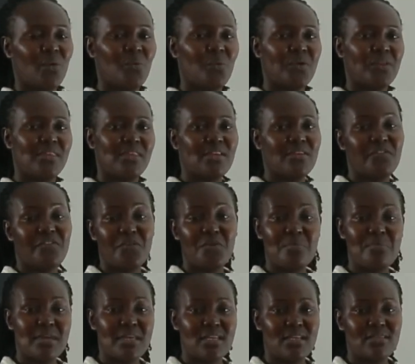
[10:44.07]
Within
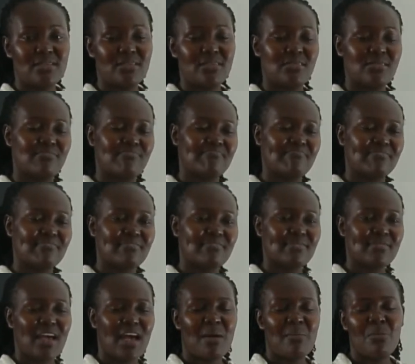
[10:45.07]
few minutes,
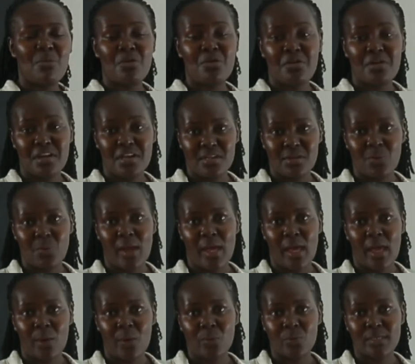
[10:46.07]
I'm already where
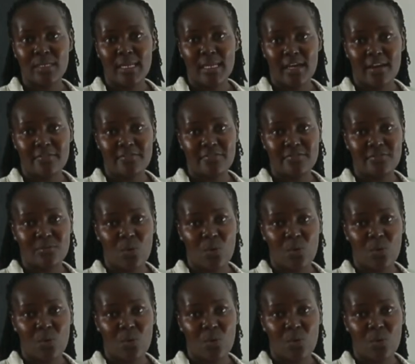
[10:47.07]
I would love,